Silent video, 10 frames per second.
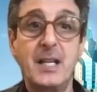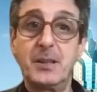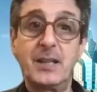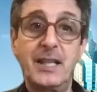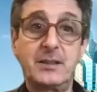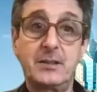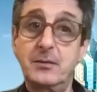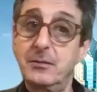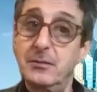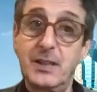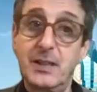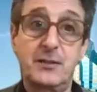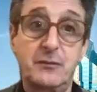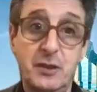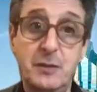but let's
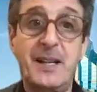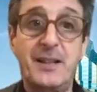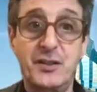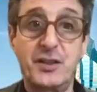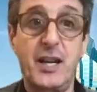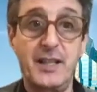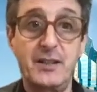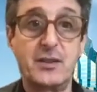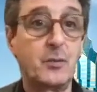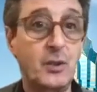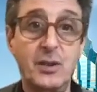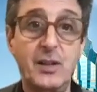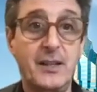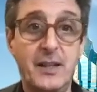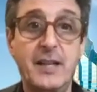respect the science, and we'll
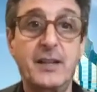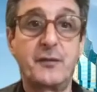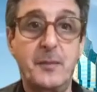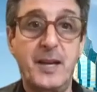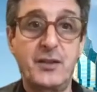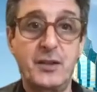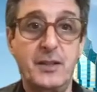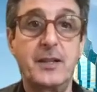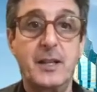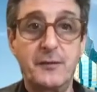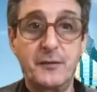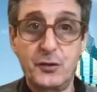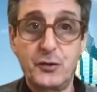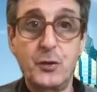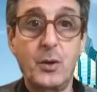collect the information for
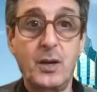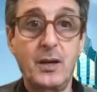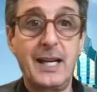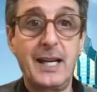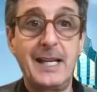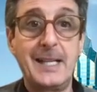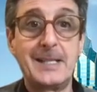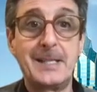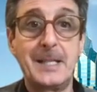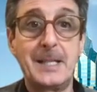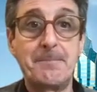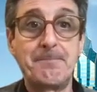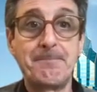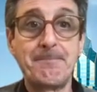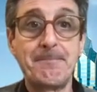sure. And
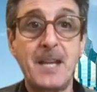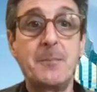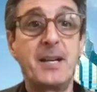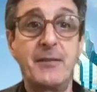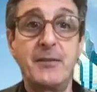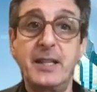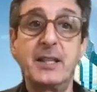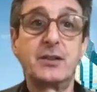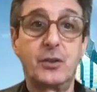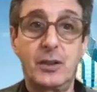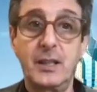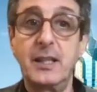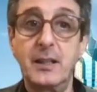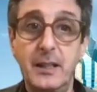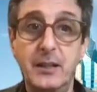but everything is looking
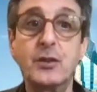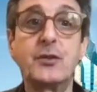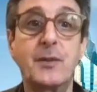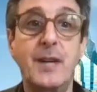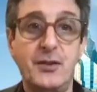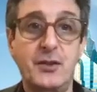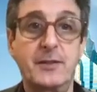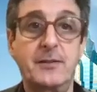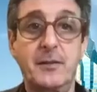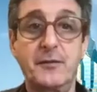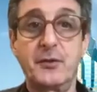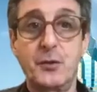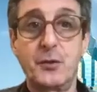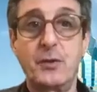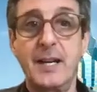in a good direction for
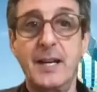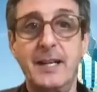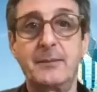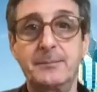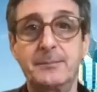sure right now.